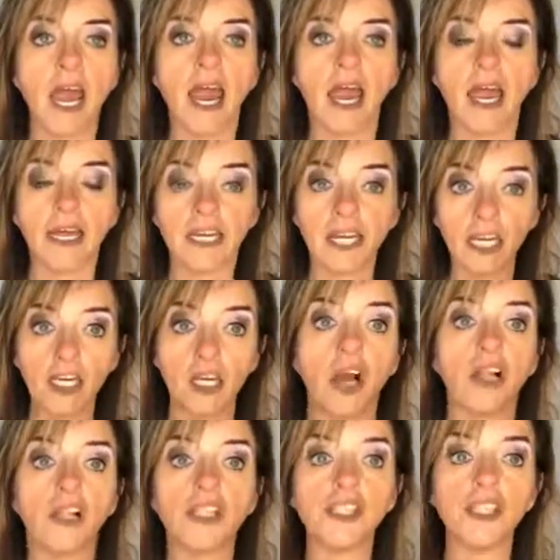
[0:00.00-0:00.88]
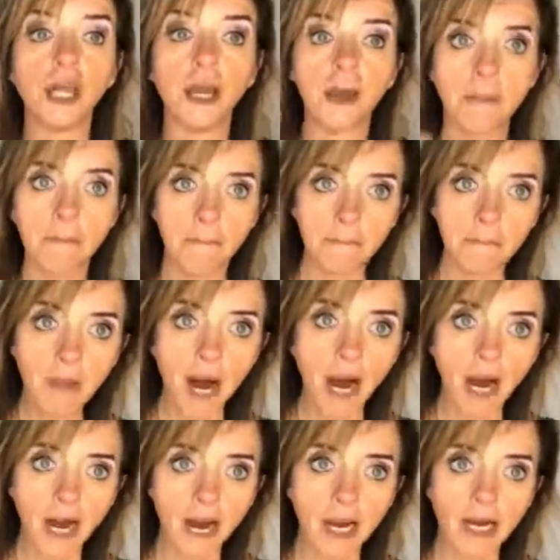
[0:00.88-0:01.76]
and acknowledging
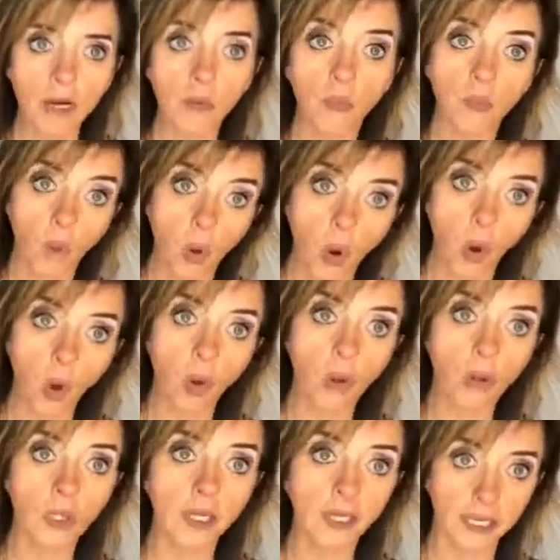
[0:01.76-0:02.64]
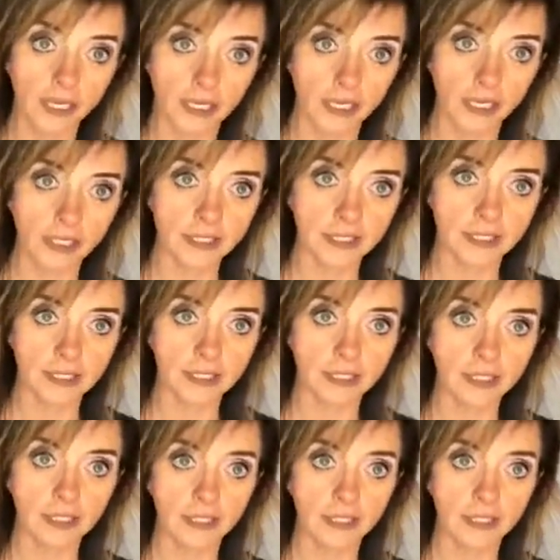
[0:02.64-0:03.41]
my role in it.